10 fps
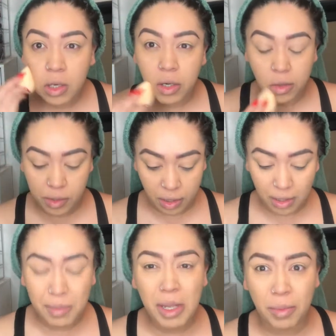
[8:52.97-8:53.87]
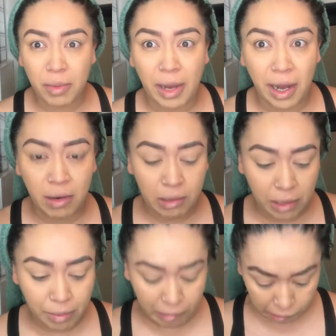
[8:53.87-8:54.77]
Nosy. Let me put my hair
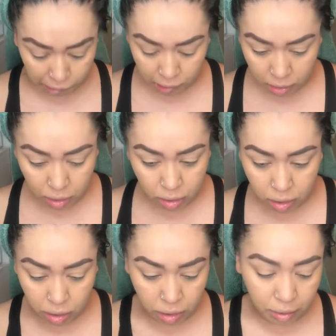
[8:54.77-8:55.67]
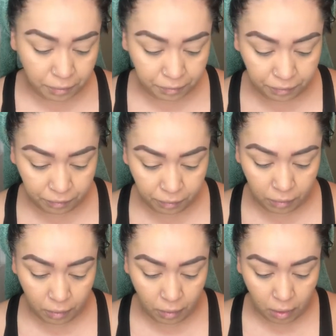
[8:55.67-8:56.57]
up. Ugh.
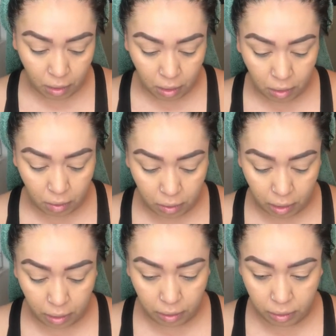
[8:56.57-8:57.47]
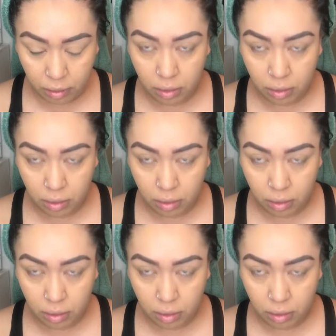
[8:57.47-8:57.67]
Hold on.